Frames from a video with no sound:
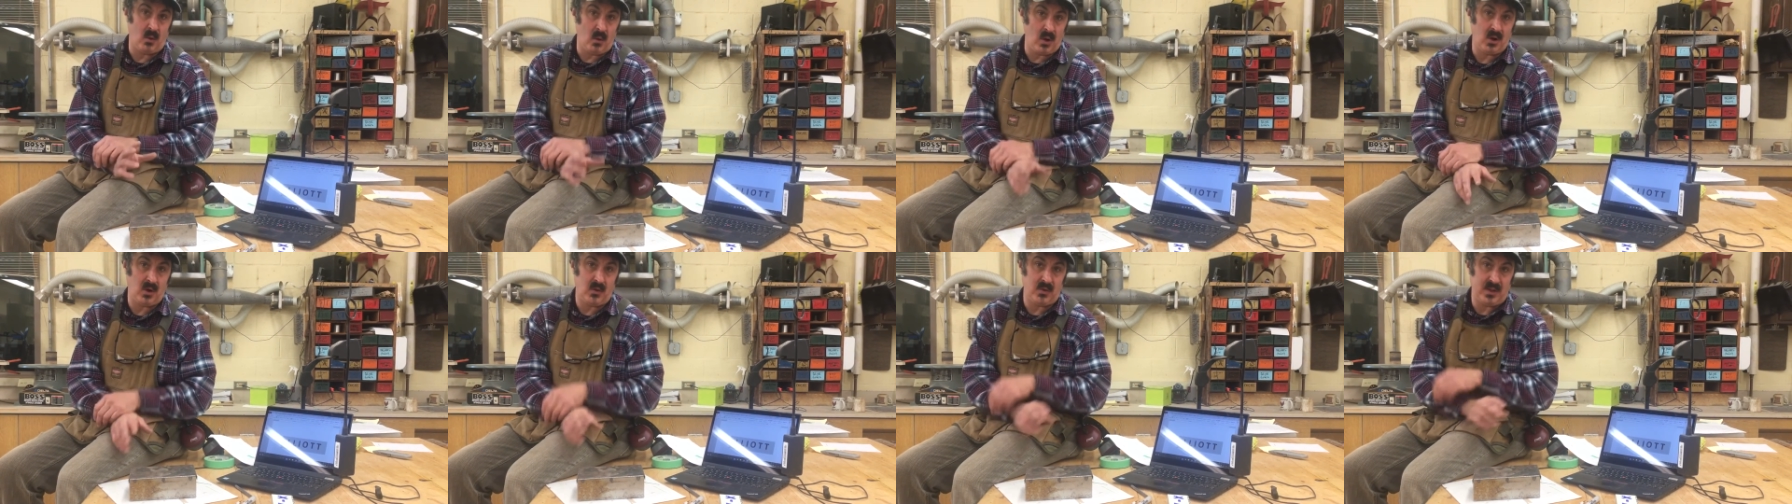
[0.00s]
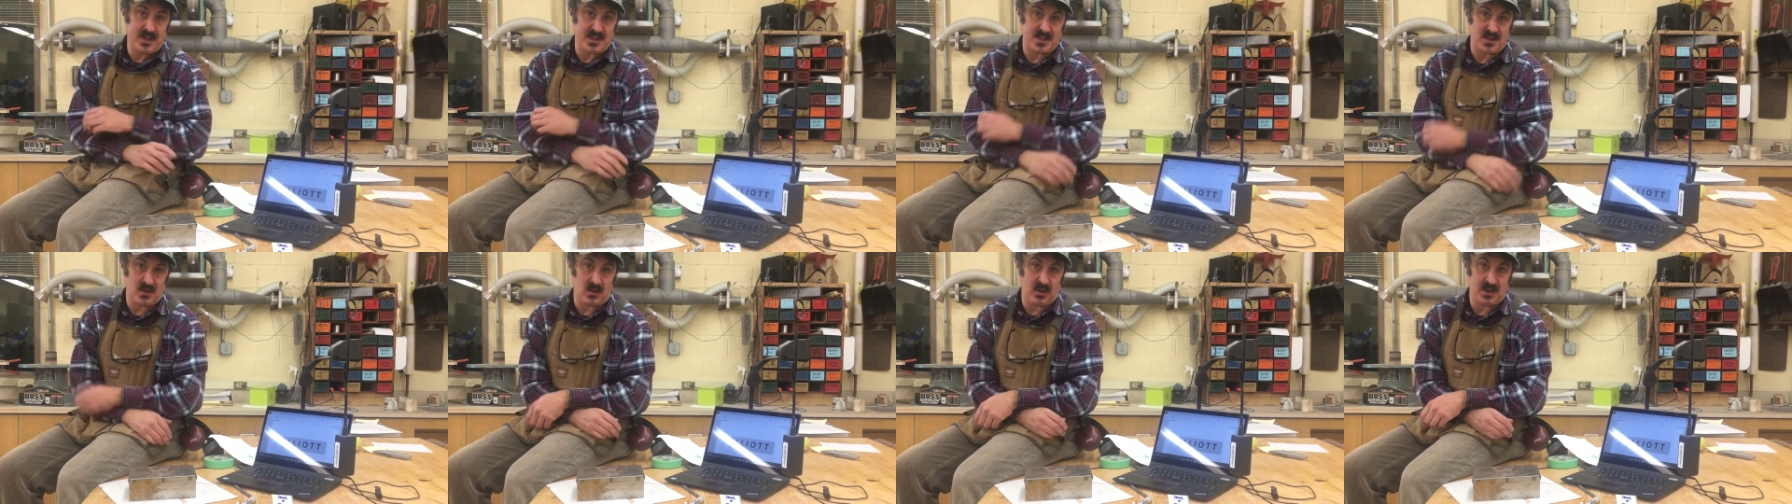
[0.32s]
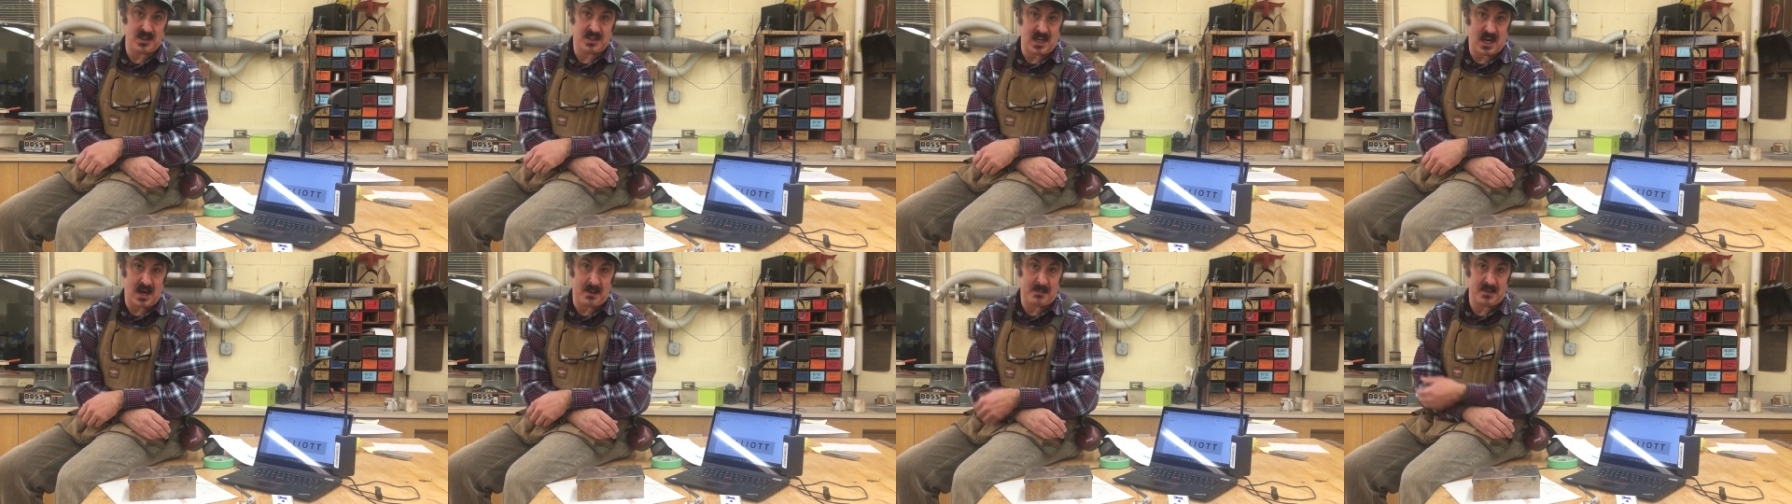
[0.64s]
oil that's on
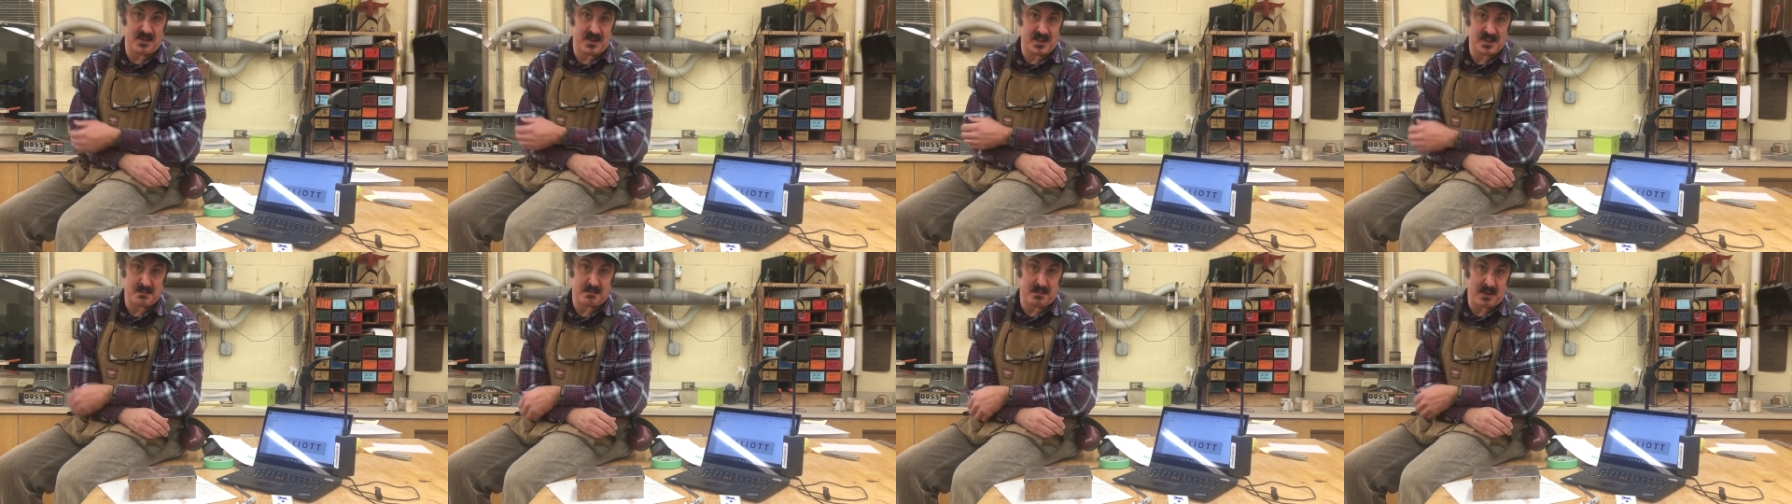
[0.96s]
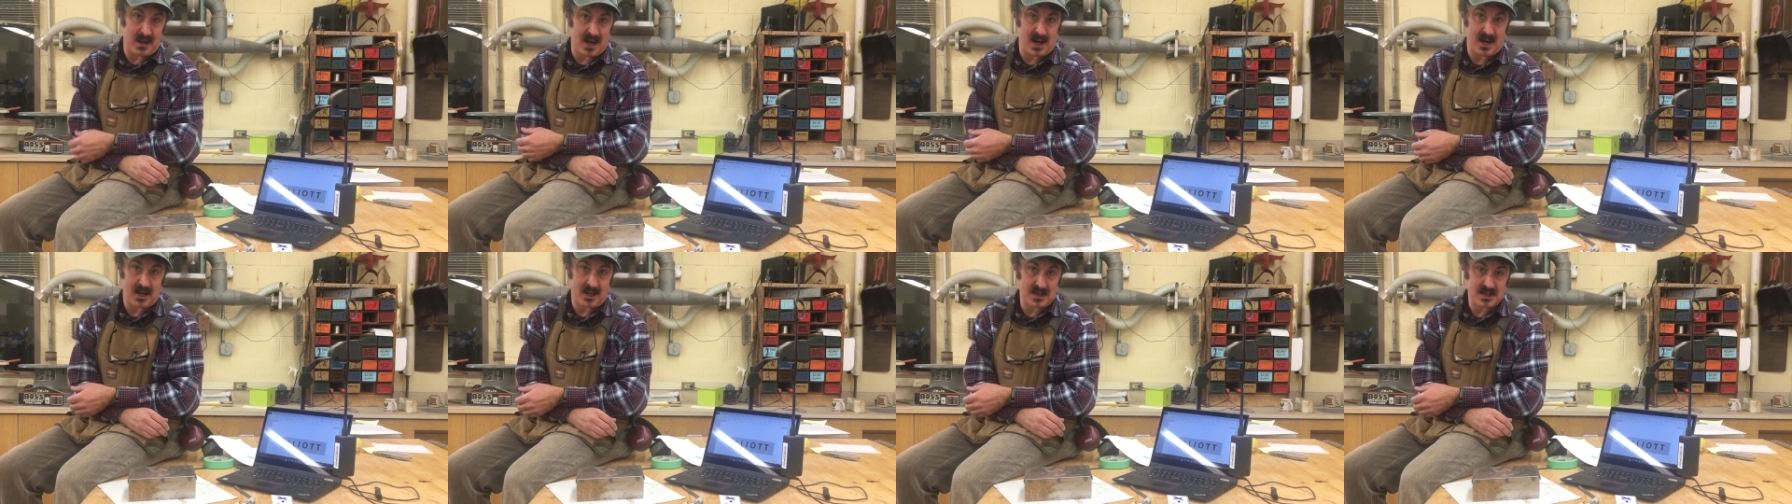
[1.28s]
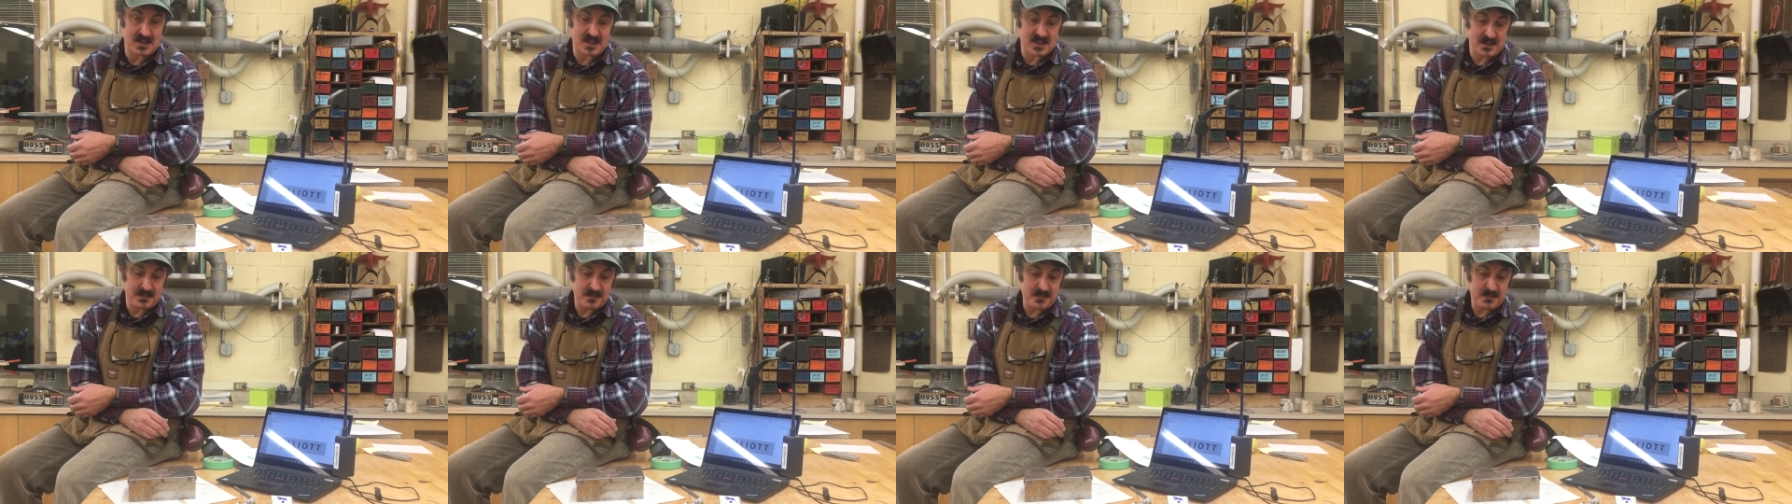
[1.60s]
top of this
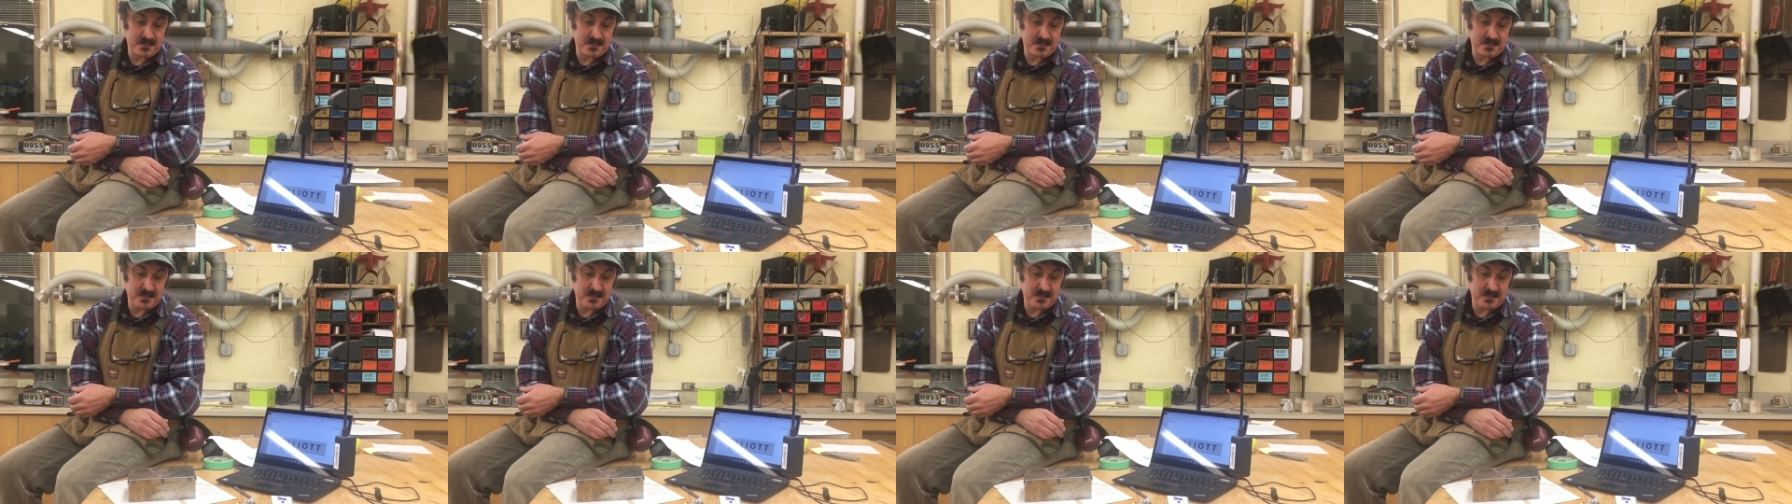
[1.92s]
box.